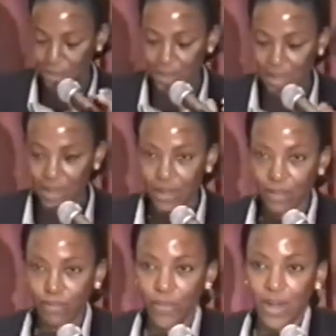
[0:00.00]
I
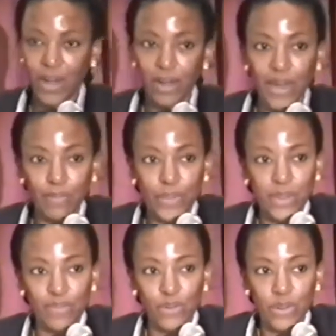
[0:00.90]
am
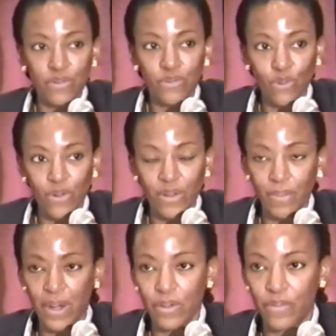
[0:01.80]
supposed to talk
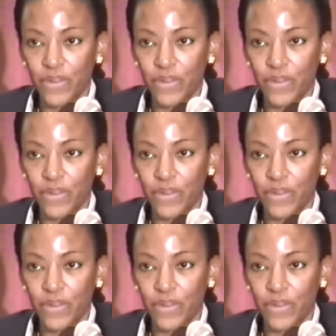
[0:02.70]
about